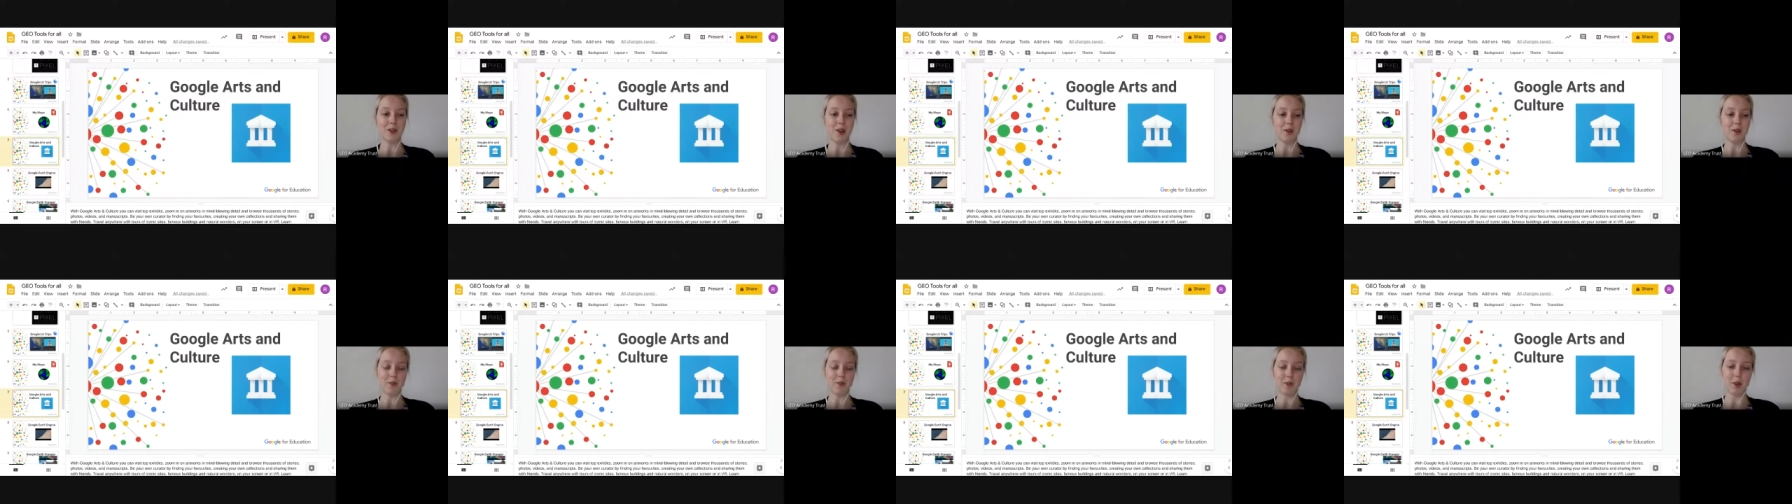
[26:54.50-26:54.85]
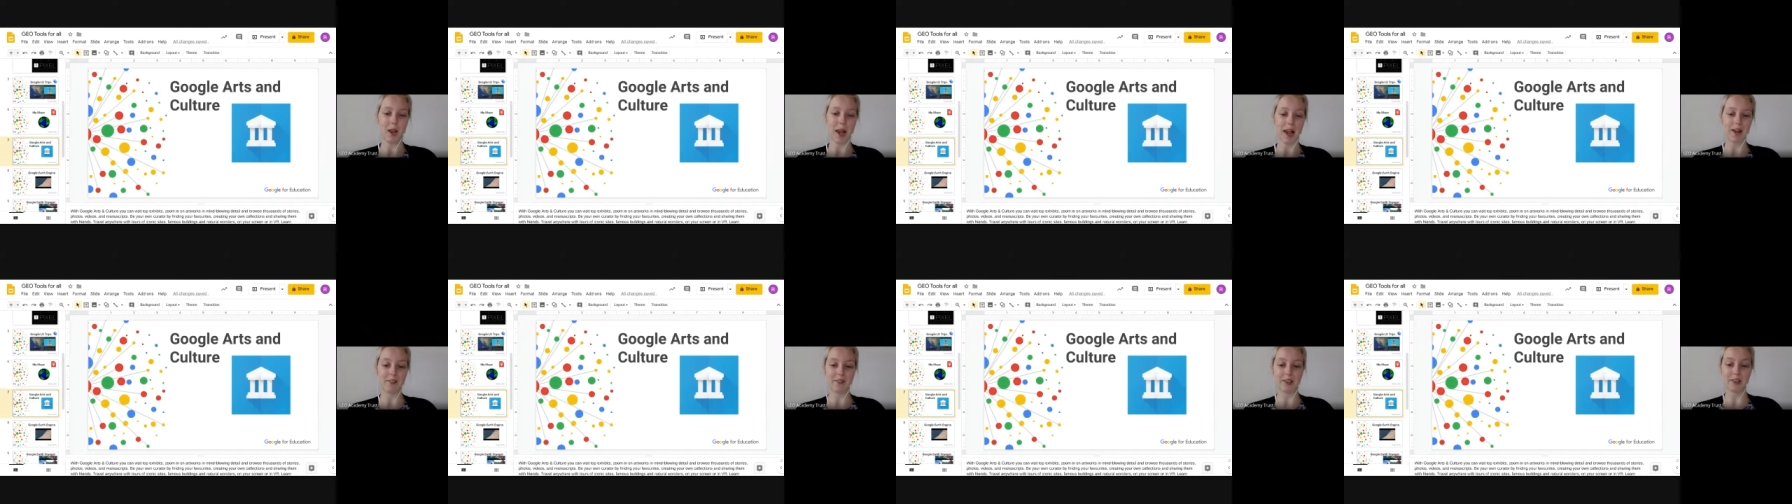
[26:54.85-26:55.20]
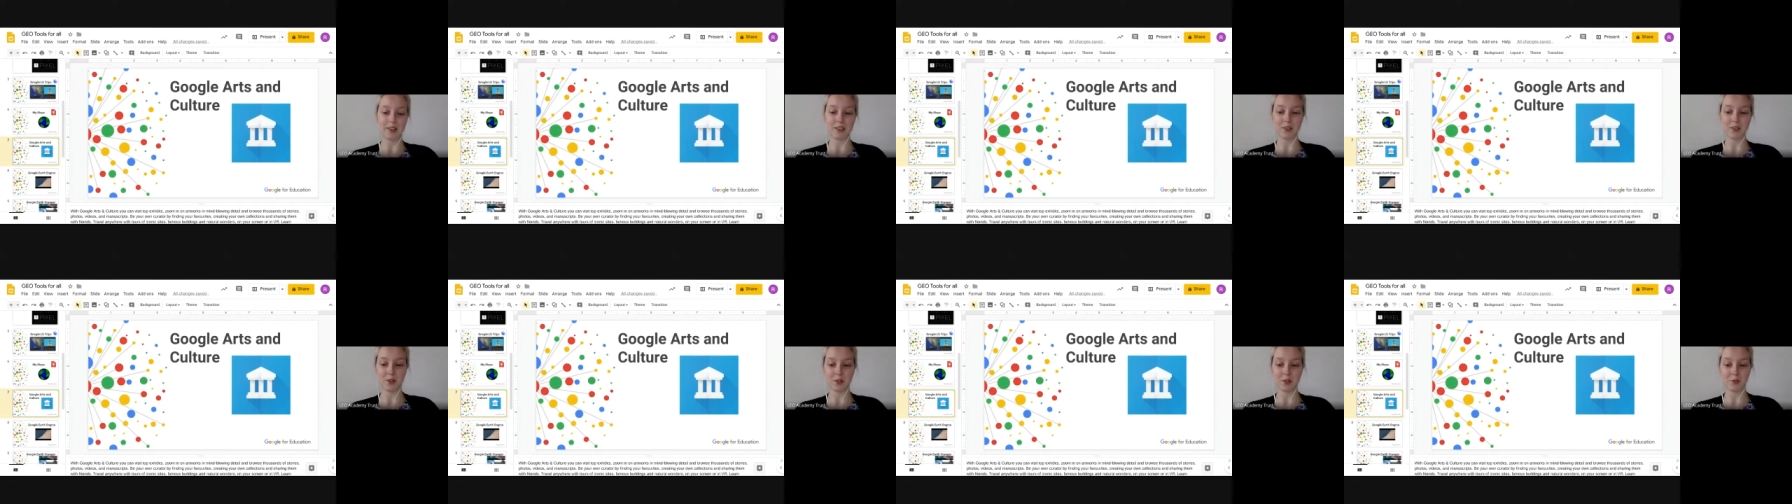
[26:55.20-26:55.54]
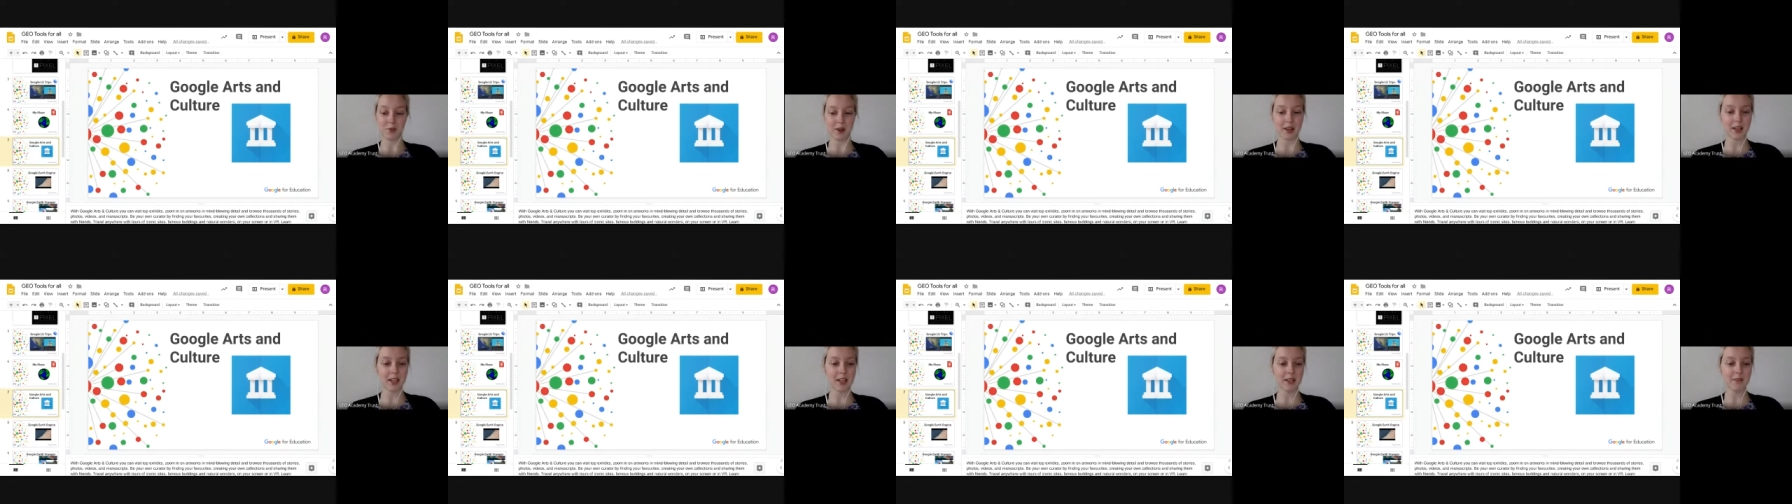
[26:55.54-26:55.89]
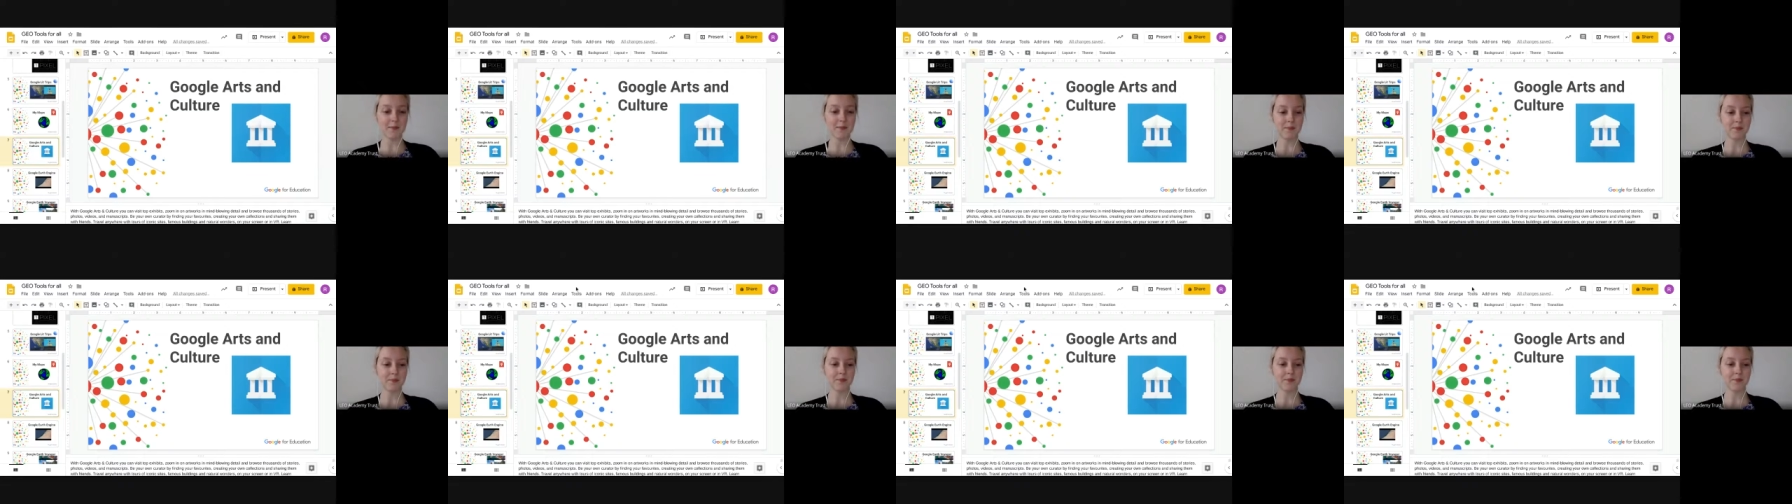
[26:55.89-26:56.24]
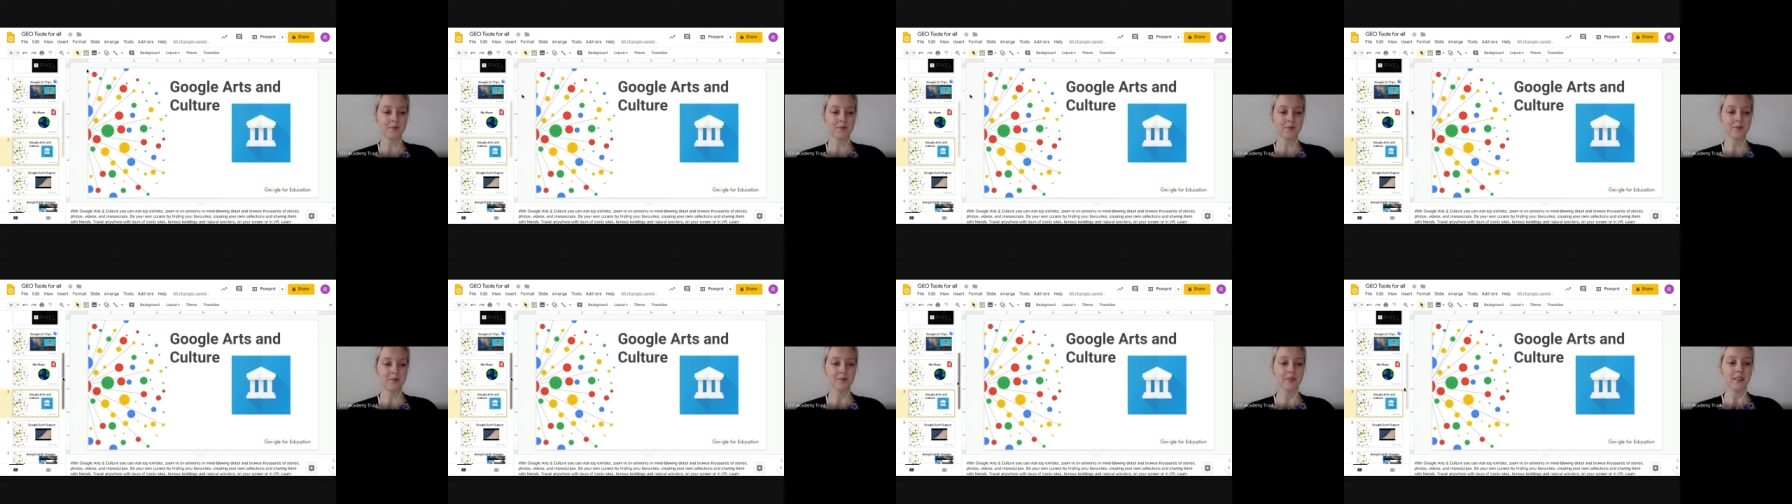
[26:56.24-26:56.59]
if you haven't already.
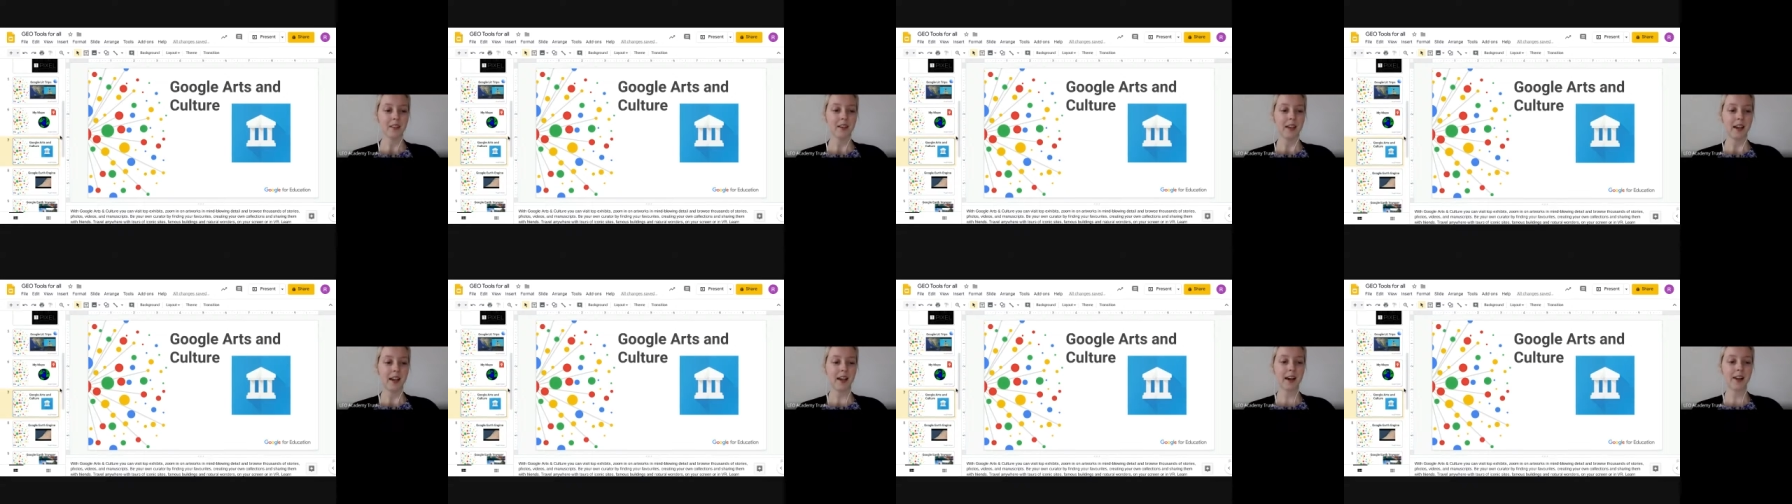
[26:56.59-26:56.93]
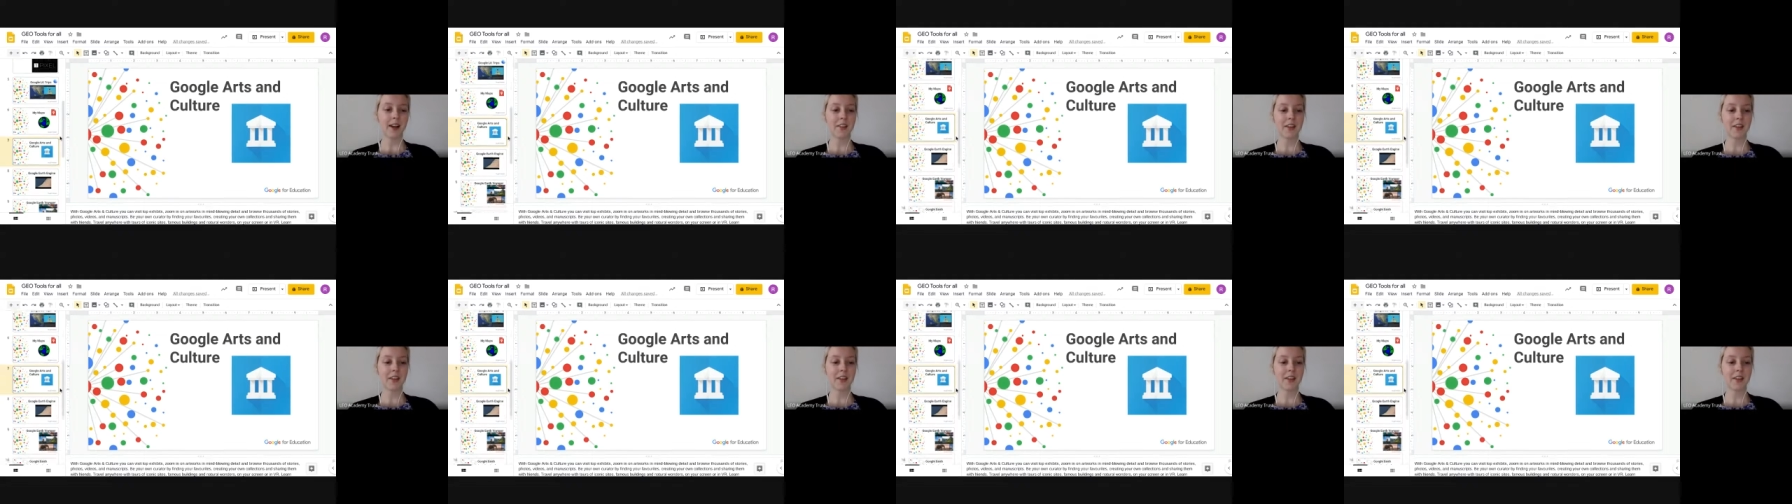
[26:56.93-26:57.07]
Uh,